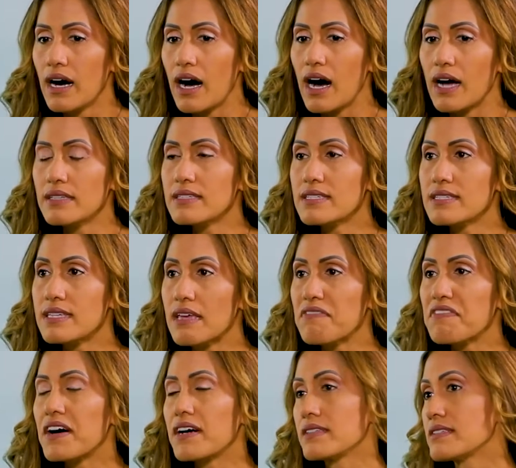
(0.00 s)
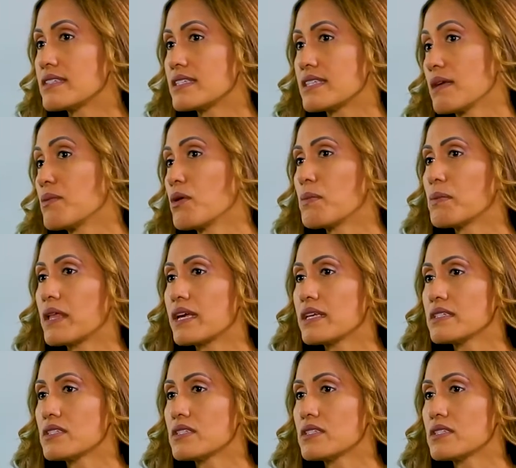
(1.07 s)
unsafe, unstable place.